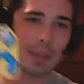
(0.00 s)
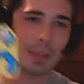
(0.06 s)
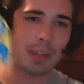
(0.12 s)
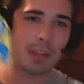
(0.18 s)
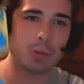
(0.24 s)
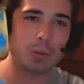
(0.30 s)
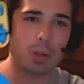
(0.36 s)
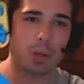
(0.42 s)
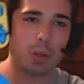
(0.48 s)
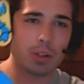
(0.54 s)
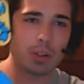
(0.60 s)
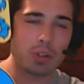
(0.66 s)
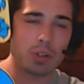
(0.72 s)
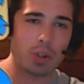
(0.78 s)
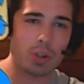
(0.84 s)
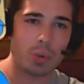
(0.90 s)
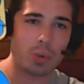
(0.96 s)
I think it was one of those
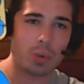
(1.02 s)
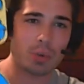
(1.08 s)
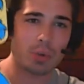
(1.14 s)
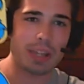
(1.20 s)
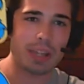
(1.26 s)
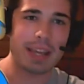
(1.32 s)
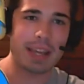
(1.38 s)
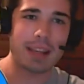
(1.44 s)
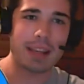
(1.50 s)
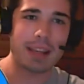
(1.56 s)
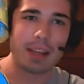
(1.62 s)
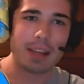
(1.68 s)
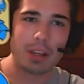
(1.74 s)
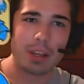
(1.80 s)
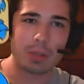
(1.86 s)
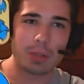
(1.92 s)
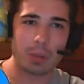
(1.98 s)
shows that
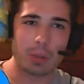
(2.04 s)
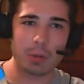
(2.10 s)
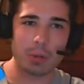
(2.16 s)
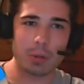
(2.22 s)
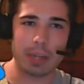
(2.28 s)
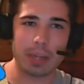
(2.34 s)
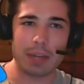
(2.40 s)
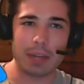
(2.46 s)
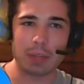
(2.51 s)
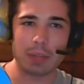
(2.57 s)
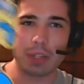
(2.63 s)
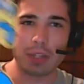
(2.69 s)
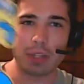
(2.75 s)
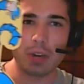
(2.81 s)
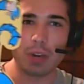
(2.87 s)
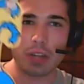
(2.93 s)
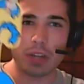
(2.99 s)
it was like a
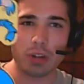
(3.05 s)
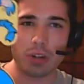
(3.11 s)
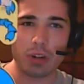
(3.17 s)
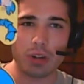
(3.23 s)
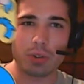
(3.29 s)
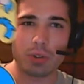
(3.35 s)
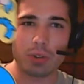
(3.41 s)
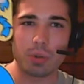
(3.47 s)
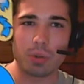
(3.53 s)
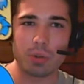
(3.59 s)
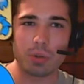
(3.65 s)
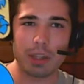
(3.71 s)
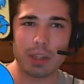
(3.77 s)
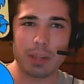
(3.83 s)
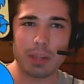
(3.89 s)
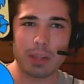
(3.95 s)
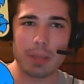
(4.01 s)
little extra cartoon to
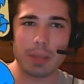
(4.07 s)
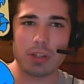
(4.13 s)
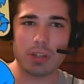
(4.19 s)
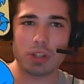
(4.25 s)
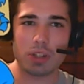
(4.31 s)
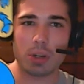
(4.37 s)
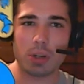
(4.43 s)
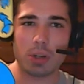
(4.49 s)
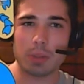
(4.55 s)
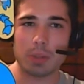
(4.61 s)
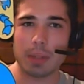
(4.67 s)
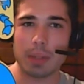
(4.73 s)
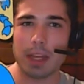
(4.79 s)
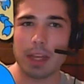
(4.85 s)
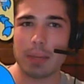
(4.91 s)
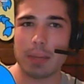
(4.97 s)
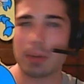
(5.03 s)
like the main show or something like that.